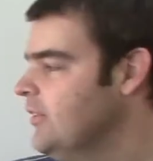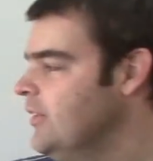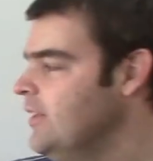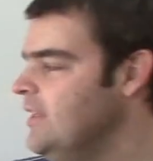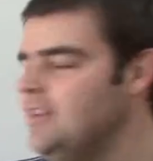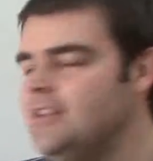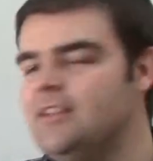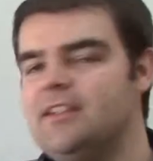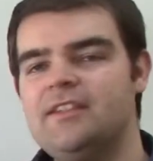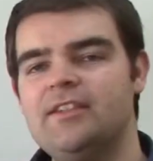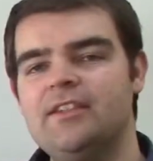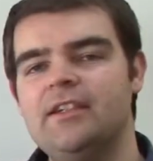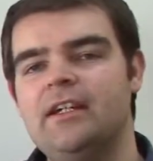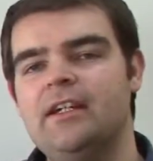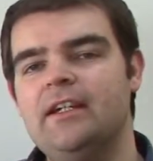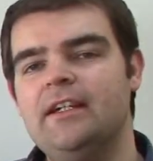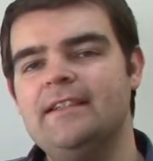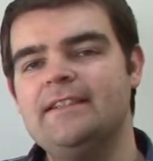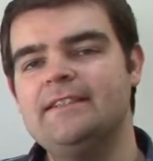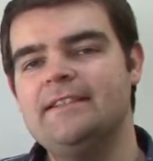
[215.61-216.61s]
So this is
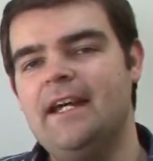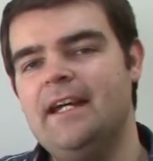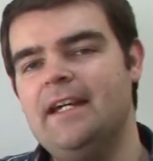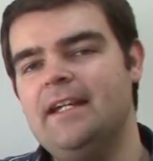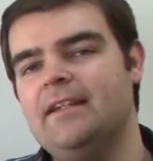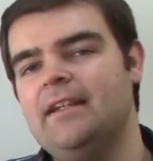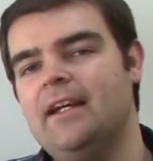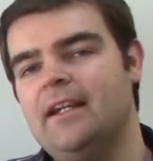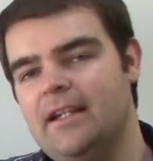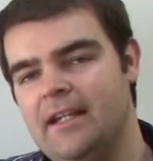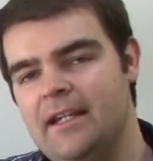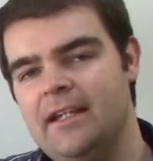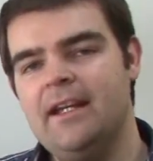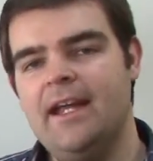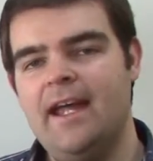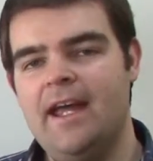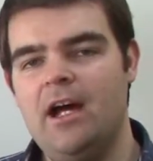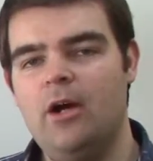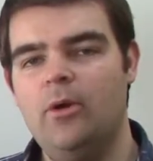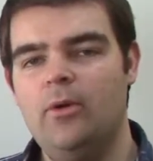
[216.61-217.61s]
saying that
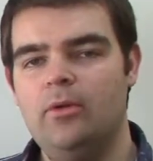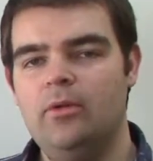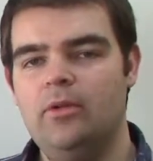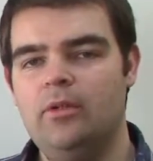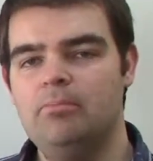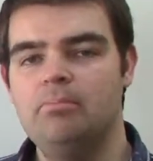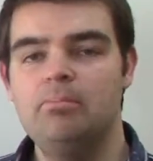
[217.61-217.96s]
in our